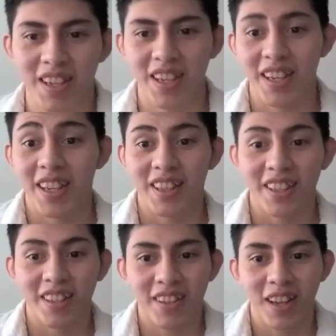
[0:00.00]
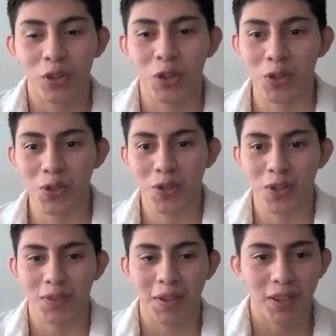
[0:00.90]
And this is the
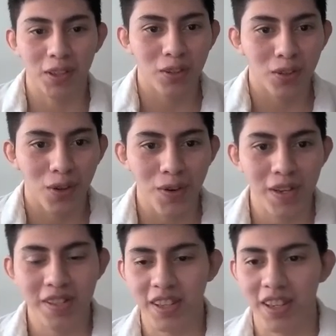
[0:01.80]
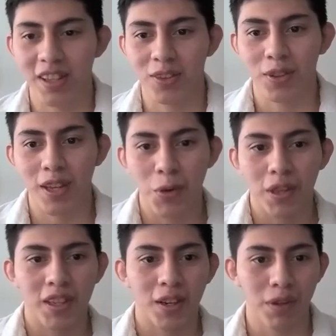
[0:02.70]
conclusion of Tavito Stories. And today
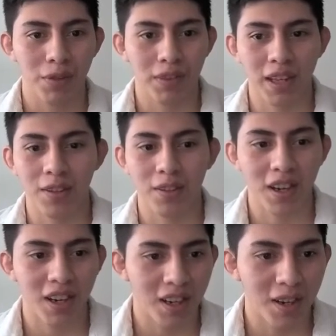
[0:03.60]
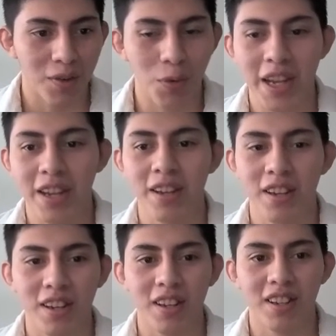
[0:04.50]
we talk with Ted Wray.
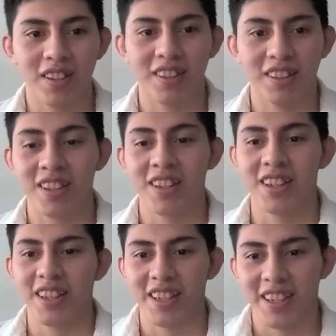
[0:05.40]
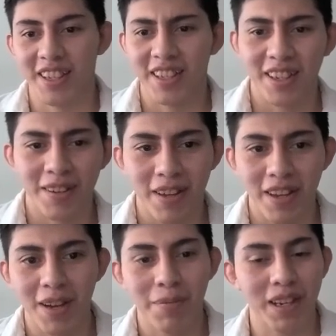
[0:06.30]
And
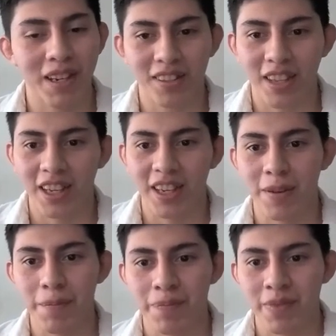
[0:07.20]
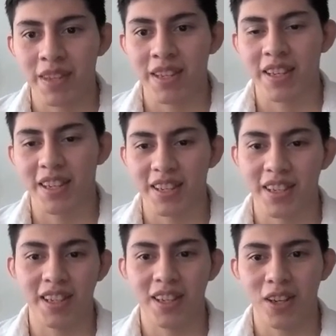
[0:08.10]
yeah, I mean, let's get it.
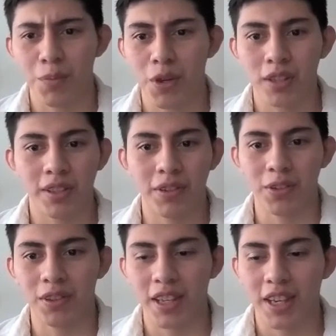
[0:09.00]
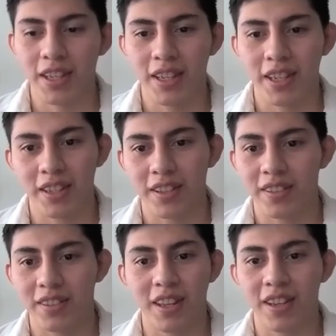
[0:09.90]
And hope you guys have a good day and
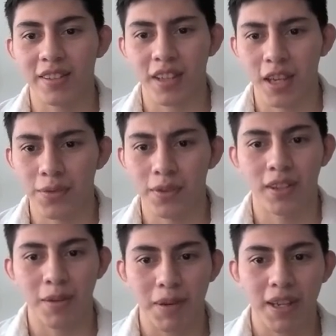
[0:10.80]
stay safe and stay